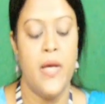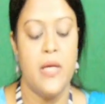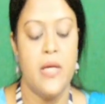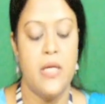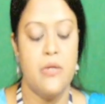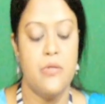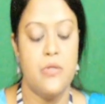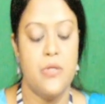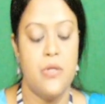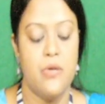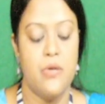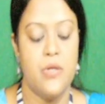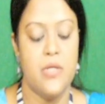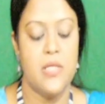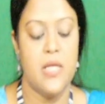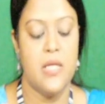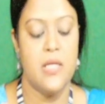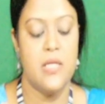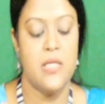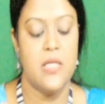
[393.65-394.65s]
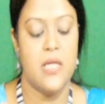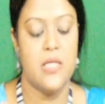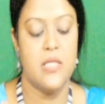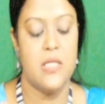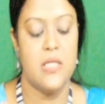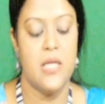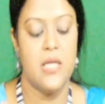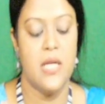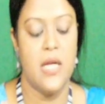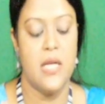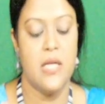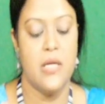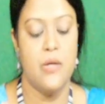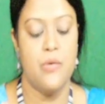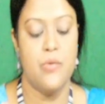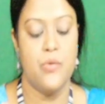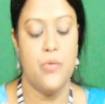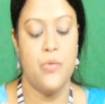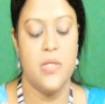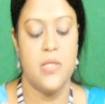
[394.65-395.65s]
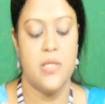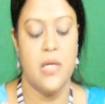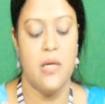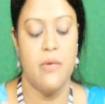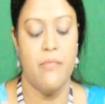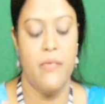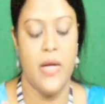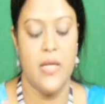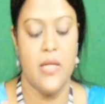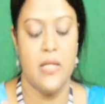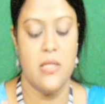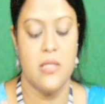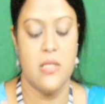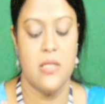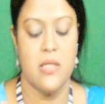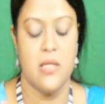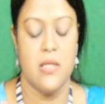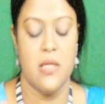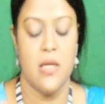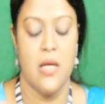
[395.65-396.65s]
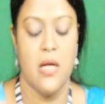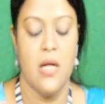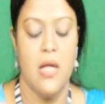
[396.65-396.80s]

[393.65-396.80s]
Q0 is the initial state and Q2 is the final state.